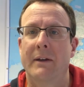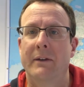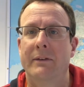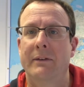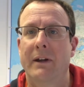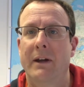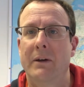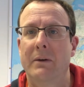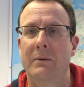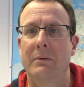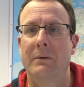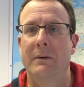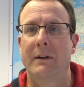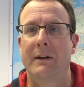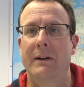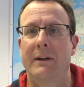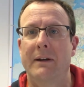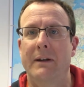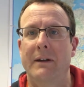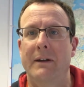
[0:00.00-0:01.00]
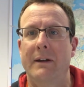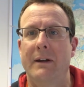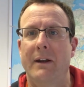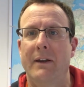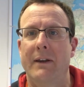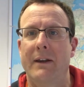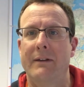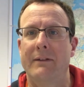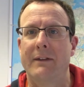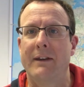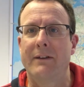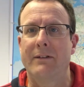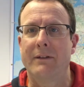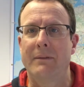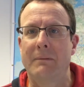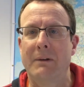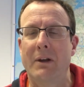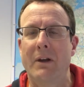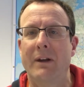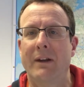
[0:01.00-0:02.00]
So, you know, there's
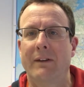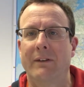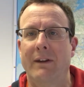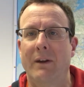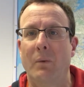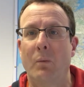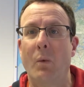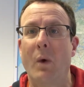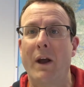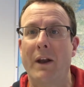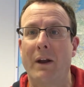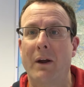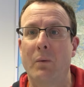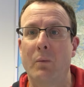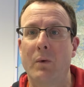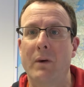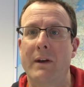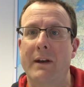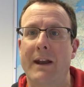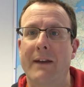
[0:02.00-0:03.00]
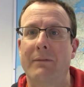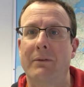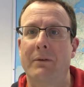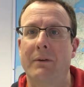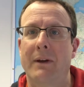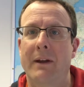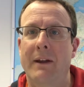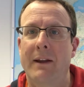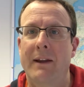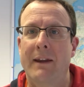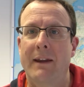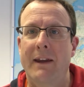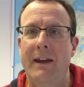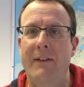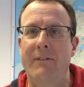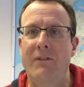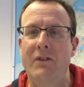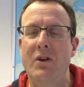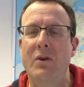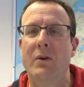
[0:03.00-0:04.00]
some learnings here. One, I would never,
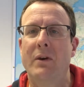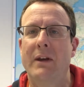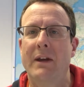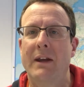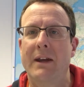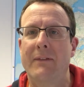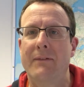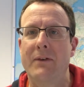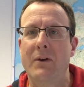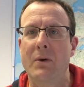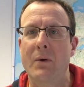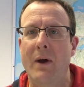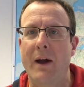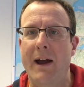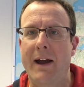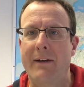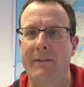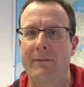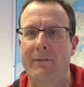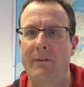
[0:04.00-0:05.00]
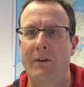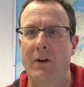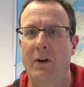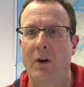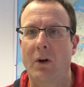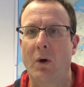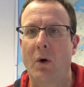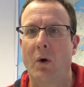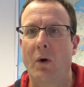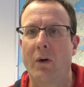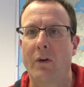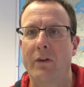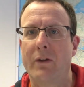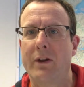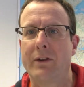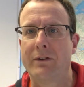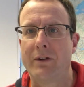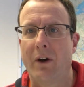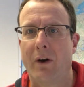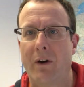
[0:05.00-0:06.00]
if you have got the
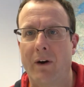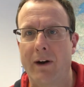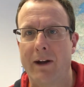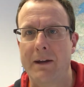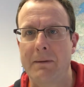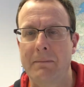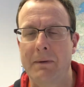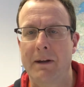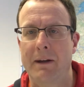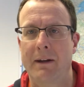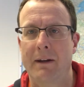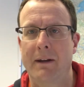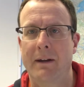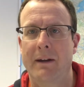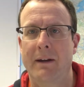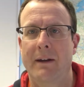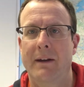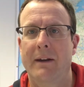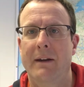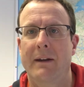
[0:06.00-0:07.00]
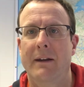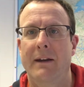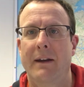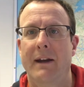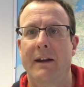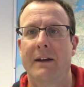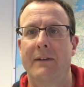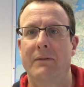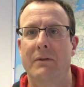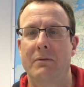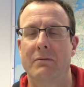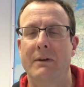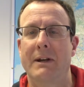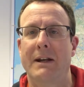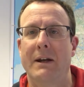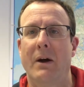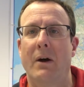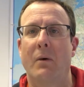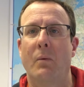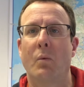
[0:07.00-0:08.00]
time, and if you
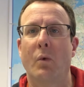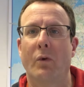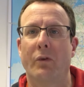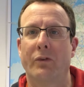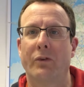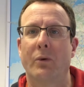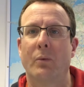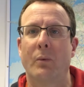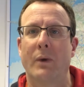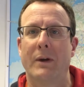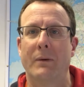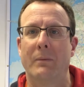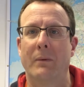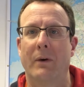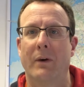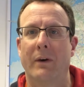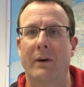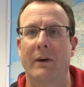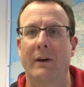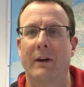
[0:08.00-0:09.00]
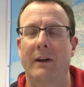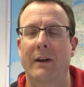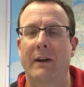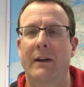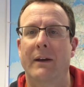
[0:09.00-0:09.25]
really want to win work,